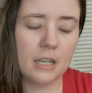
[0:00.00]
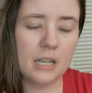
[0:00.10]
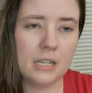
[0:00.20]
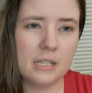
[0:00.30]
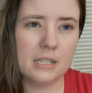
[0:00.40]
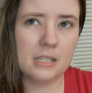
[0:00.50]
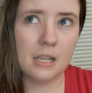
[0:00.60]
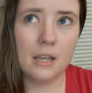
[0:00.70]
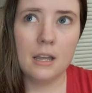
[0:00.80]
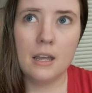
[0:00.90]
is
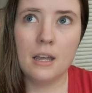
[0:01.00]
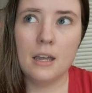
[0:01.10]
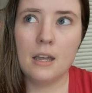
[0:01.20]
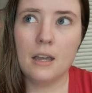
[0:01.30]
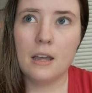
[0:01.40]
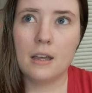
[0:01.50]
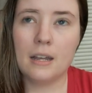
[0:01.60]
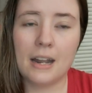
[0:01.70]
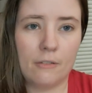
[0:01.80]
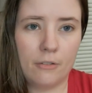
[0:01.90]

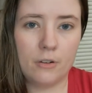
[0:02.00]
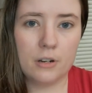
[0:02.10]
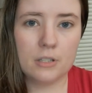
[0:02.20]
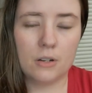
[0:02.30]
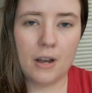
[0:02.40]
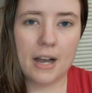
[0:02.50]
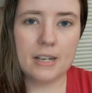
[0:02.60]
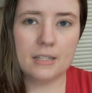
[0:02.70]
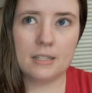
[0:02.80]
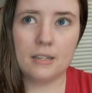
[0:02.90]
an F hook. So I
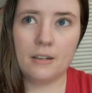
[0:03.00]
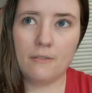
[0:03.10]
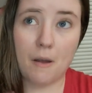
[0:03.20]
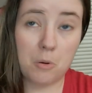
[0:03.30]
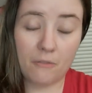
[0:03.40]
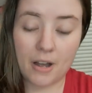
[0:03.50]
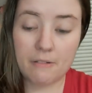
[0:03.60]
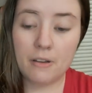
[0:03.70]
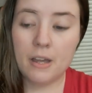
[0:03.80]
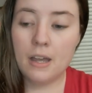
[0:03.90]
is five point
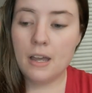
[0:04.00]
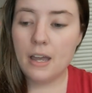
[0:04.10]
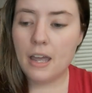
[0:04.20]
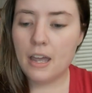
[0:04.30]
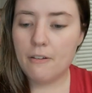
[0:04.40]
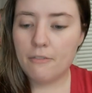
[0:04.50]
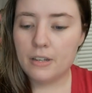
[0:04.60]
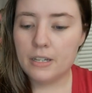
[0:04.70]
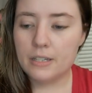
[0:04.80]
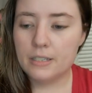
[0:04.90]
five. F
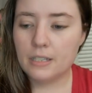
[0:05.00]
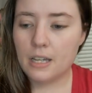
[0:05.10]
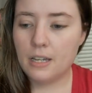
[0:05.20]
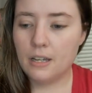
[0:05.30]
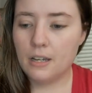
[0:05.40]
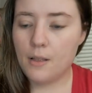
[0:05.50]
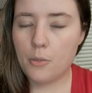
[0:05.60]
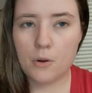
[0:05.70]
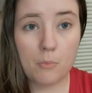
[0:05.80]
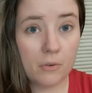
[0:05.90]
is
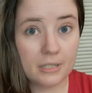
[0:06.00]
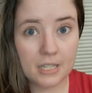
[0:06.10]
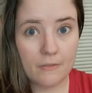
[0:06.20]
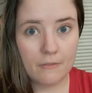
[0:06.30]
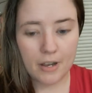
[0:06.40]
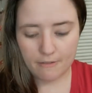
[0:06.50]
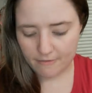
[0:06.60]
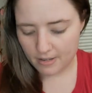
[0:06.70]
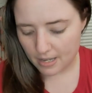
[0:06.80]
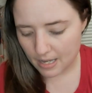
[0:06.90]
three point seven
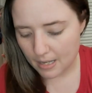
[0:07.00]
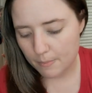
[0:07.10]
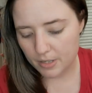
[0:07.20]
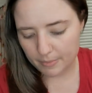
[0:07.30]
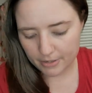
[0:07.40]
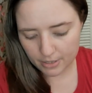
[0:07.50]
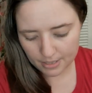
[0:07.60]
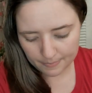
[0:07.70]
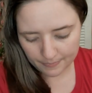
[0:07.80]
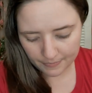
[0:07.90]
five
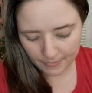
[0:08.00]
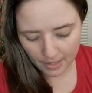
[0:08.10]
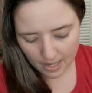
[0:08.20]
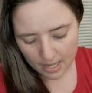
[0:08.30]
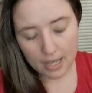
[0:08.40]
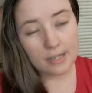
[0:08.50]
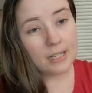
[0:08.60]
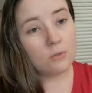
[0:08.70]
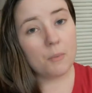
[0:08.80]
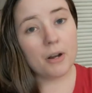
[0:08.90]
millimeters. So
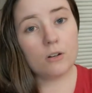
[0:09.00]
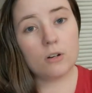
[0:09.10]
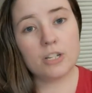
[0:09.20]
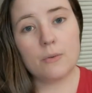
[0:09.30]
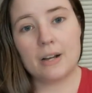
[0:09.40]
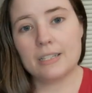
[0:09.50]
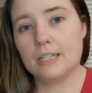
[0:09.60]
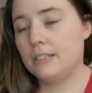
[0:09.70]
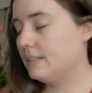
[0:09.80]
that's what I'm working on crochet wise.